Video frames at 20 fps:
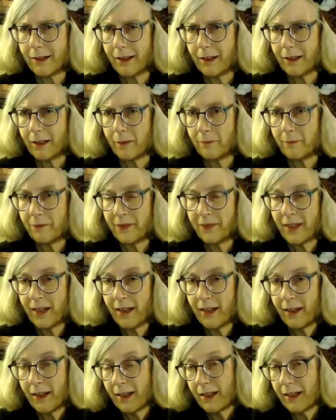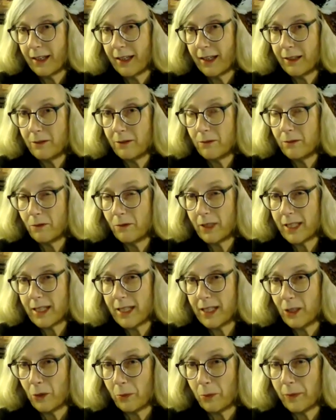Um, in one of
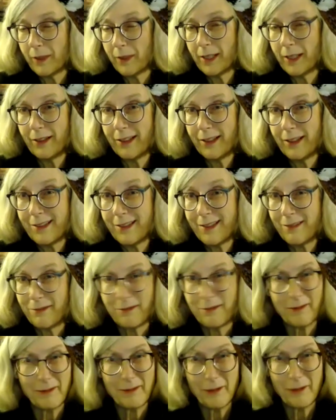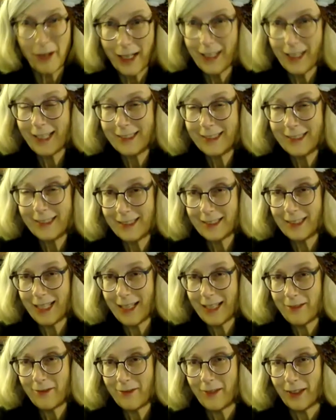the open areas right next to the
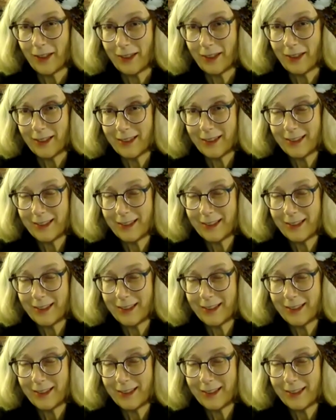landfill.